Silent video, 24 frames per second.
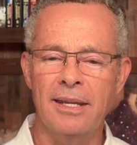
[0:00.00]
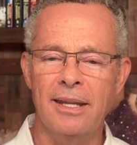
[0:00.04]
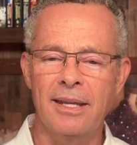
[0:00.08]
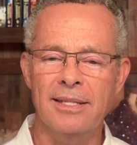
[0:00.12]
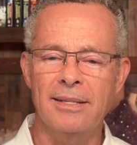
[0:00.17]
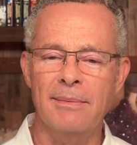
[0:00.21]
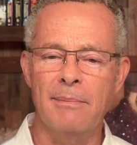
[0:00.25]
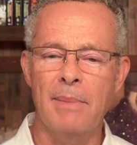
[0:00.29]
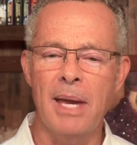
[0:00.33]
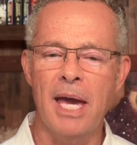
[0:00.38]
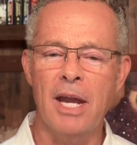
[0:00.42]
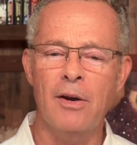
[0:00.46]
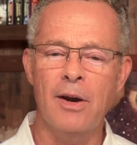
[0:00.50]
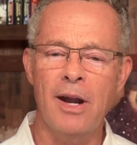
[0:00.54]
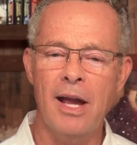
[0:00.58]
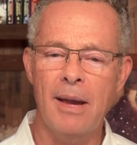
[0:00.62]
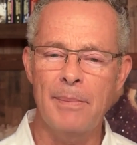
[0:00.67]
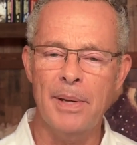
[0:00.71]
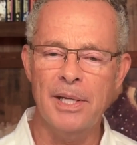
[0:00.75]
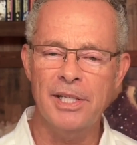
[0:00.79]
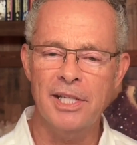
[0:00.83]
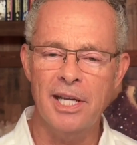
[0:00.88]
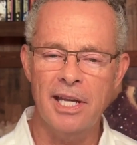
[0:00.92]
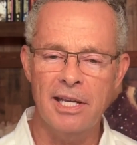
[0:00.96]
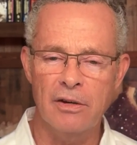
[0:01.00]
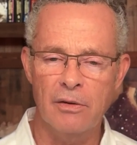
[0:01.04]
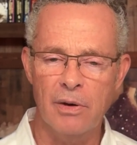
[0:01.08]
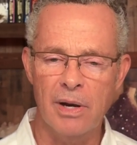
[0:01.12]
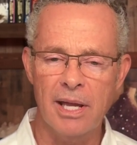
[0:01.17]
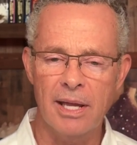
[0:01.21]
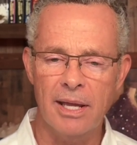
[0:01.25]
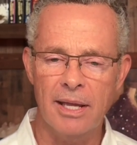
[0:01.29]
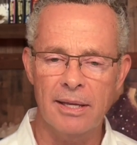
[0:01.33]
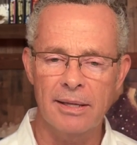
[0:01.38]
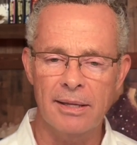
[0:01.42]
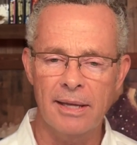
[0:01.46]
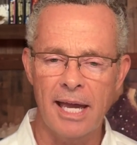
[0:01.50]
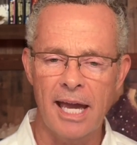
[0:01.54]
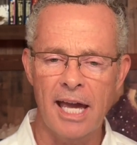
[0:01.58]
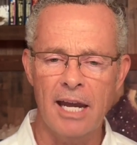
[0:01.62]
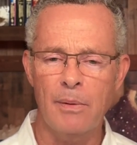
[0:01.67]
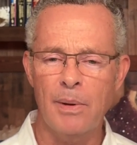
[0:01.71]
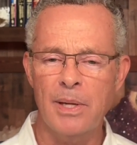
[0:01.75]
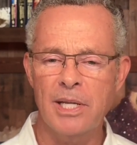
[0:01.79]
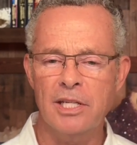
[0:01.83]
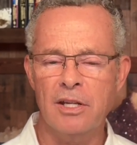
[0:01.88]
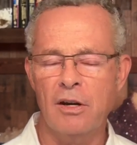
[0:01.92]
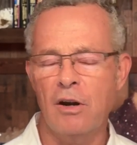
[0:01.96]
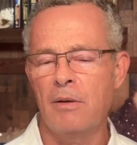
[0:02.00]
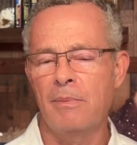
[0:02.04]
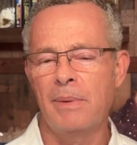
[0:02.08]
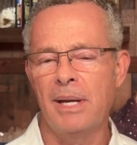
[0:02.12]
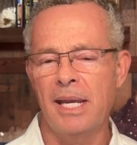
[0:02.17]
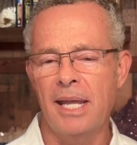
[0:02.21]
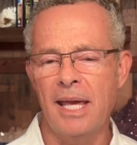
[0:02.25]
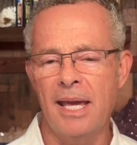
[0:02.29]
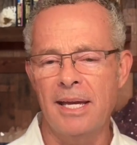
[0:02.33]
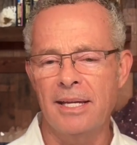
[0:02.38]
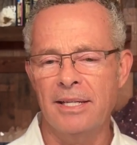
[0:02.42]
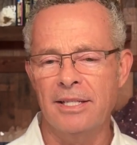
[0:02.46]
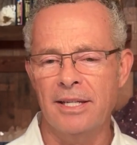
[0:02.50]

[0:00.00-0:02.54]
Does it matter how much I drink? How do I start my day?